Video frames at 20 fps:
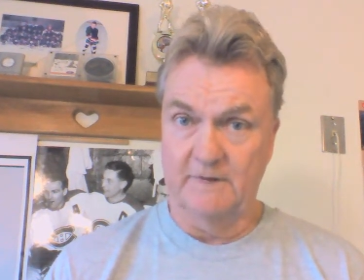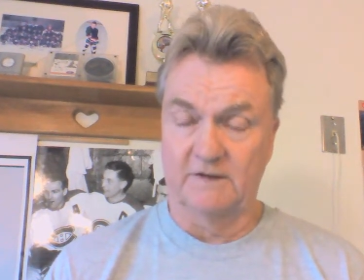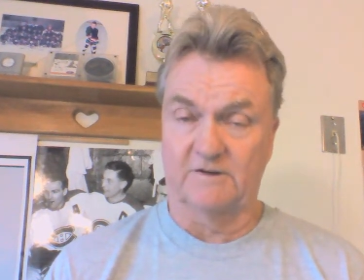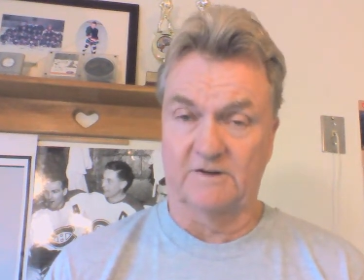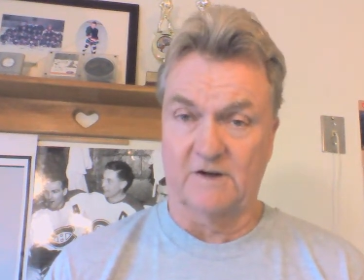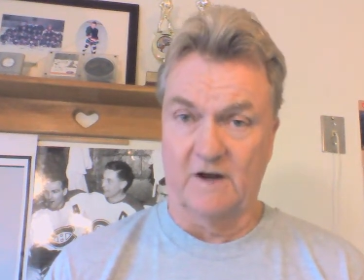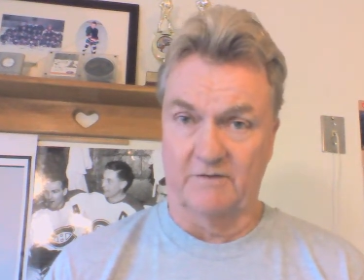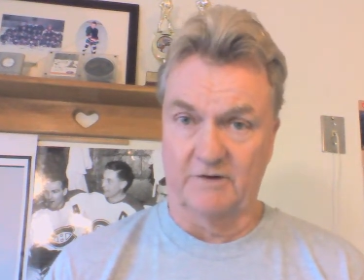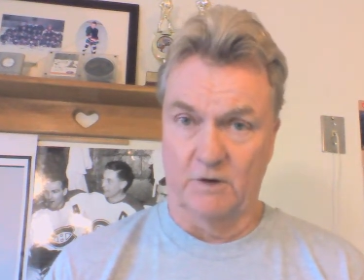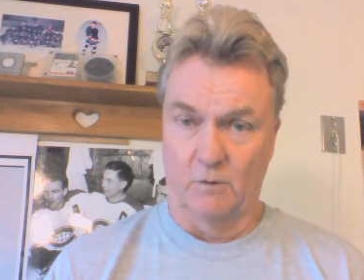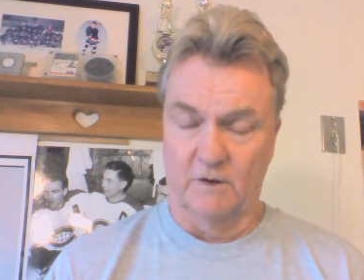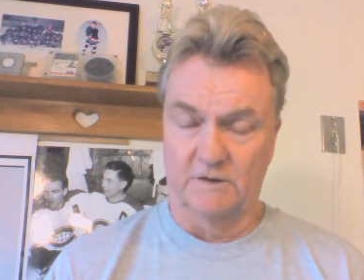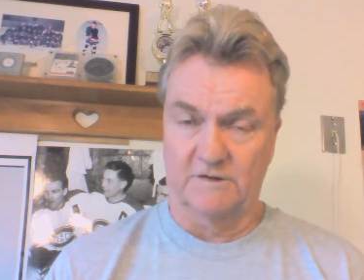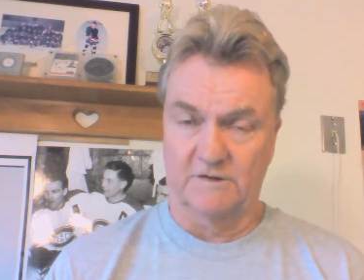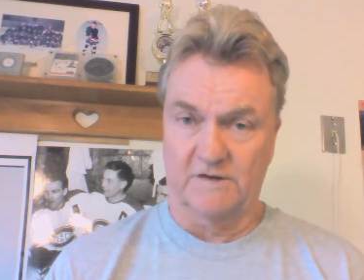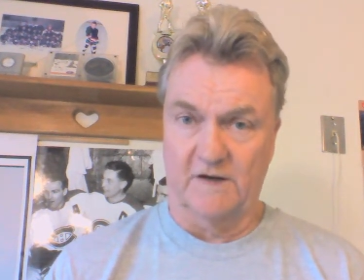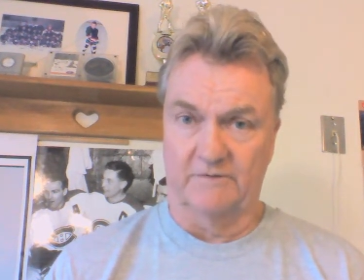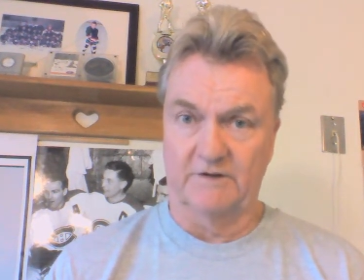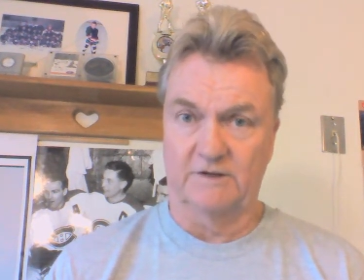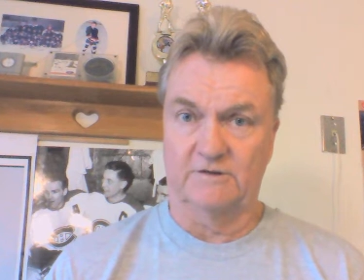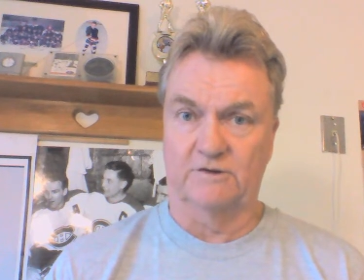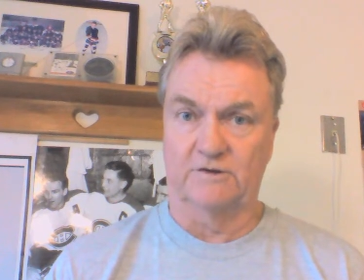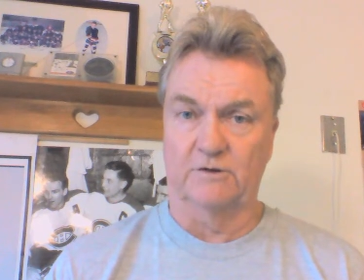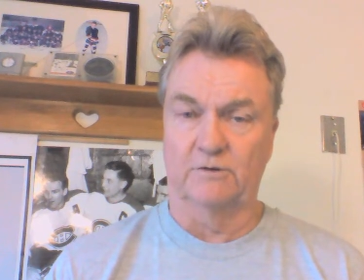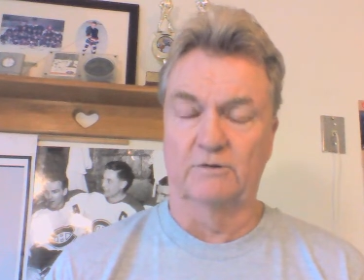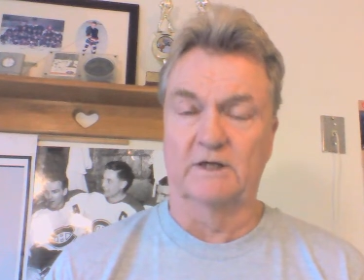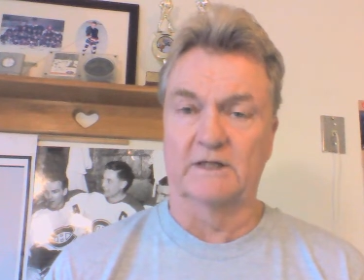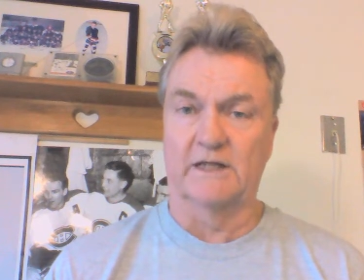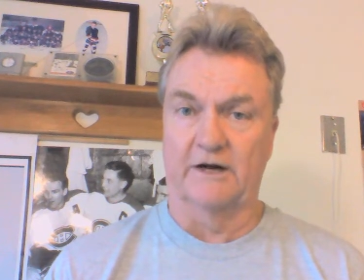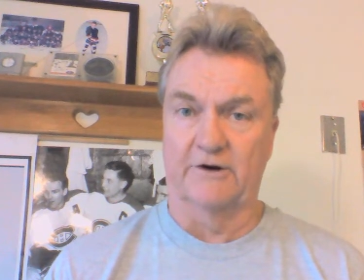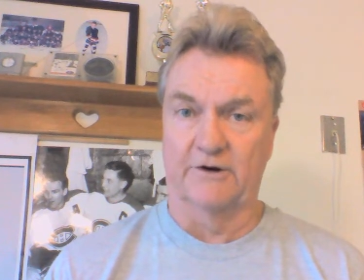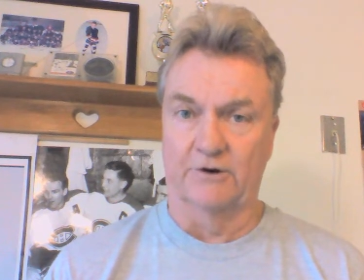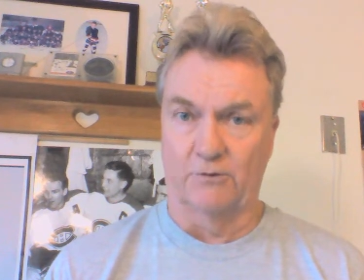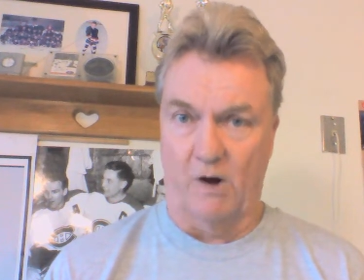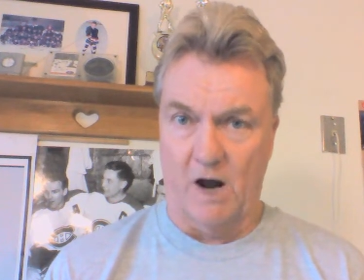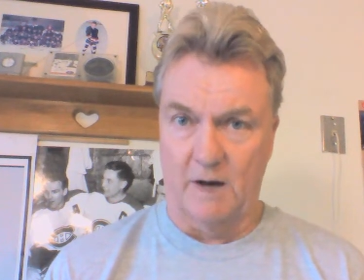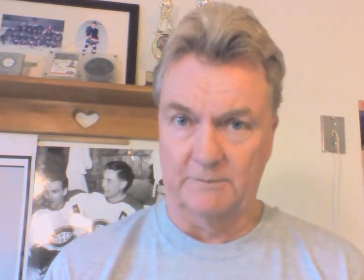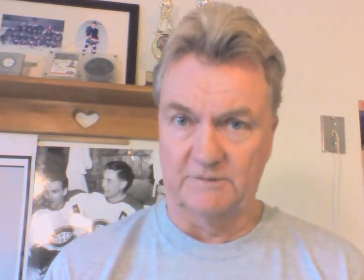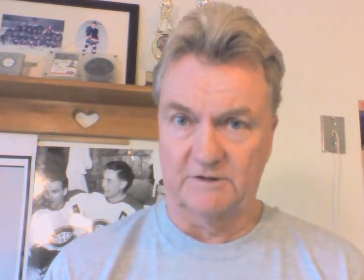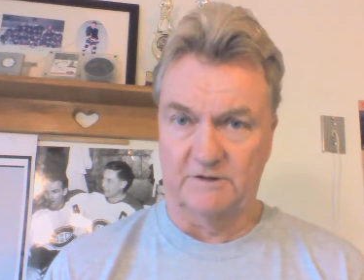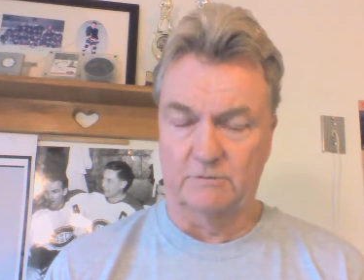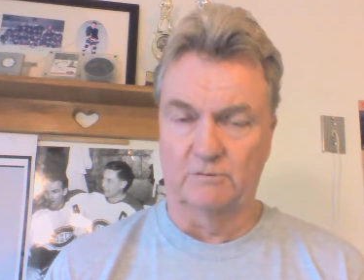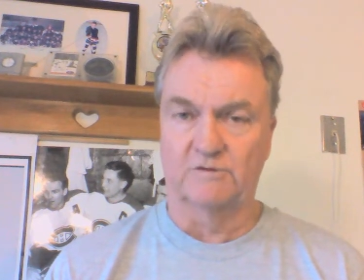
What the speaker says: in 71-72 that Larry Robinson